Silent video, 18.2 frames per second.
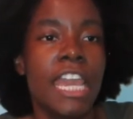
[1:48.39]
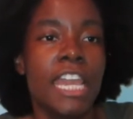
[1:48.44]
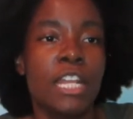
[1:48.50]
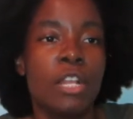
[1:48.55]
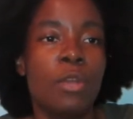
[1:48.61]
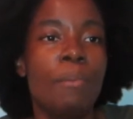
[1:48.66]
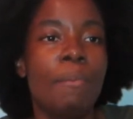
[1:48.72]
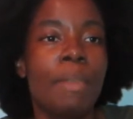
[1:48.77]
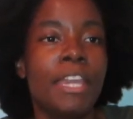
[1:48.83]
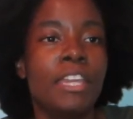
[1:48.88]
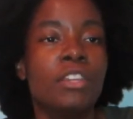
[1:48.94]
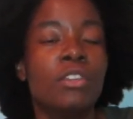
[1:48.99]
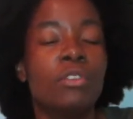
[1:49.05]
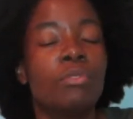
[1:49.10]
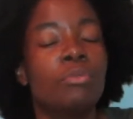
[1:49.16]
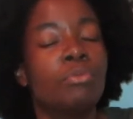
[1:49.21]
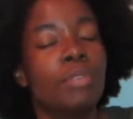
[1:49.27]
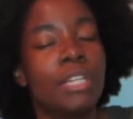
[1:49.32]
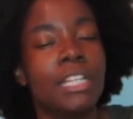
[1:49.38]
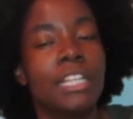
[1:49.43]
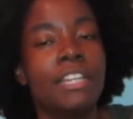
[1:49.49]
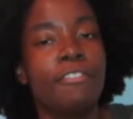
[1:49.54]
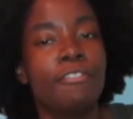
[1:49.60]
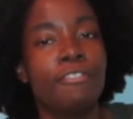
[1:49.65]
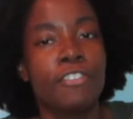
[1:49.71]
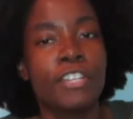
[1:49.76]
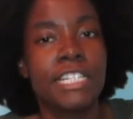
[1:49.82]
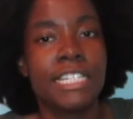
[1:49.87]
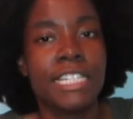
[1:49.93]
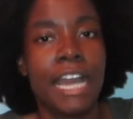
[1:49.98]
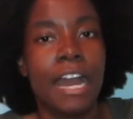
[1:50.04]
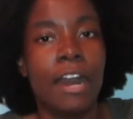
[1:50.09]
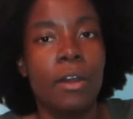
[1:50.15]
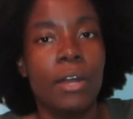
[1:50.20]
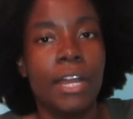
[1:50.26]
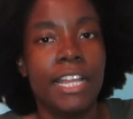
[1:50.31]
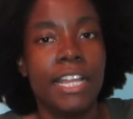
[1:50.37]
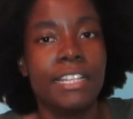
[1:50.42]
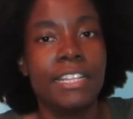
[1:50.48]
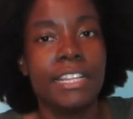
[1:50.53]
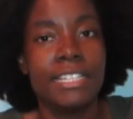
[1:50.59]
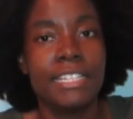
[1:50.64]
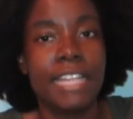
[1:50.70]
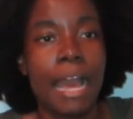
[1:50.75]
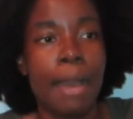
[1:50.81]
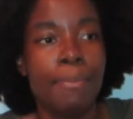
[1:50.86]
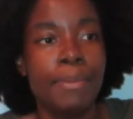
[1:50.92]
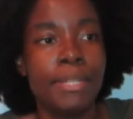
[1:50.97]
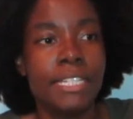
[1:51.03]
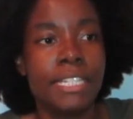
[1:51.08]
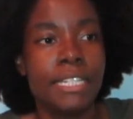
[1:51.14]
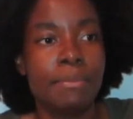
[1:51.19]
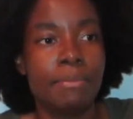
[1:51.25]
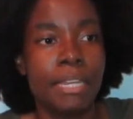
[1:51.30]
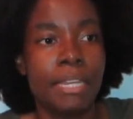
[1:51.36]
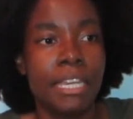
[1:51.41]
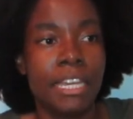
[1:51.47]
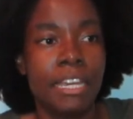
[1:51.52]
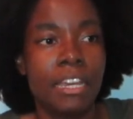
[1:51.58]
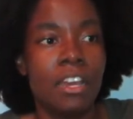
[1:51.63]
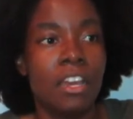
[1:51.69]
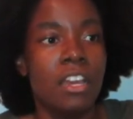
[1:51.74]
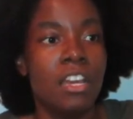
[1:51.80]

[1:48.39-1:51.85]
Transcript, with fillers: It will make you really freaked out, and it's happened to me